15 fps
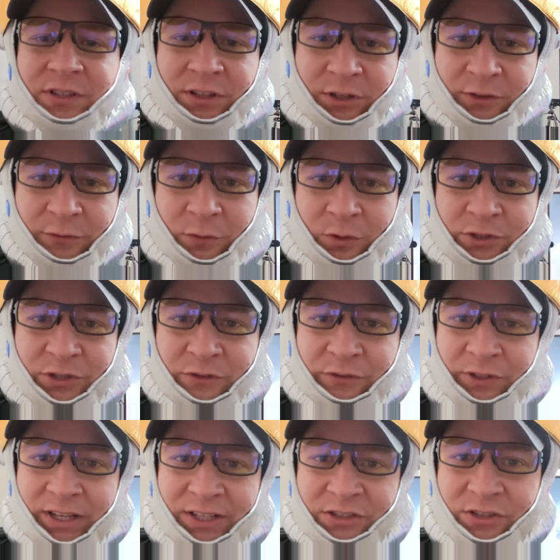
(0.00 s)
to look forward to
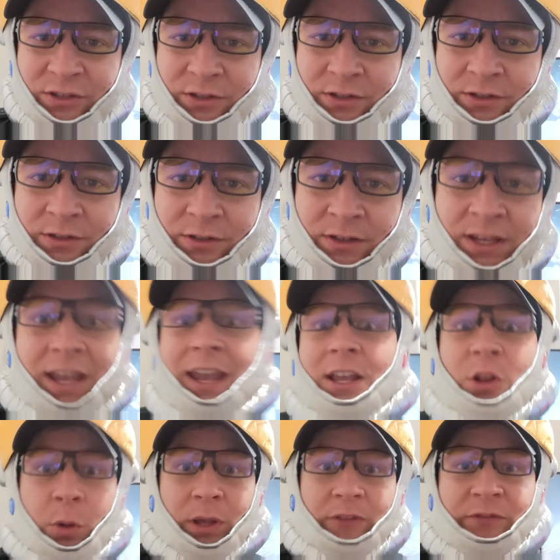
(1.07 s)
for next year.
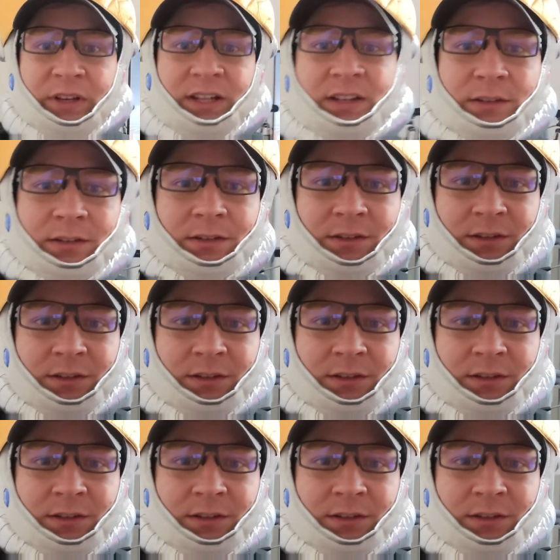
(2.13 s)
Halo Infinite.